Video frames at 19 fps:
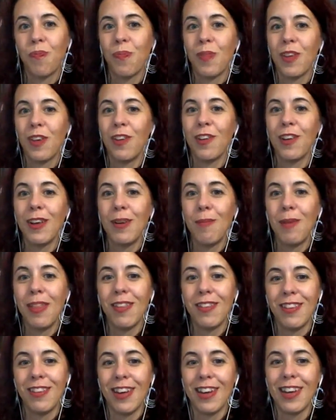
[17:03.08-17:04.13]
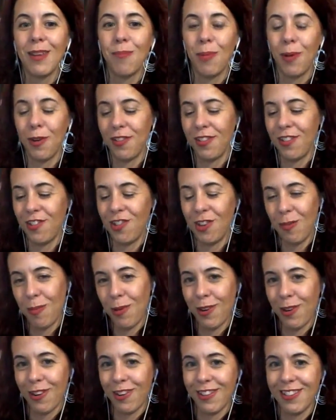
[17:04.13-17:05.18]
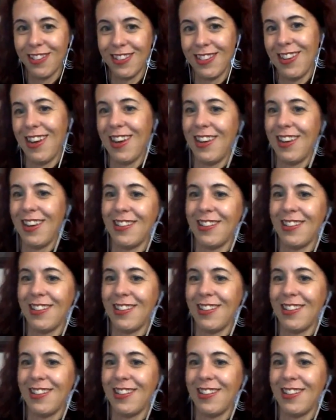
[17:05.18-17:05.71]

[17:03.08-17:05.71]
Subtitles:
You're going to be the second person she murders tonight.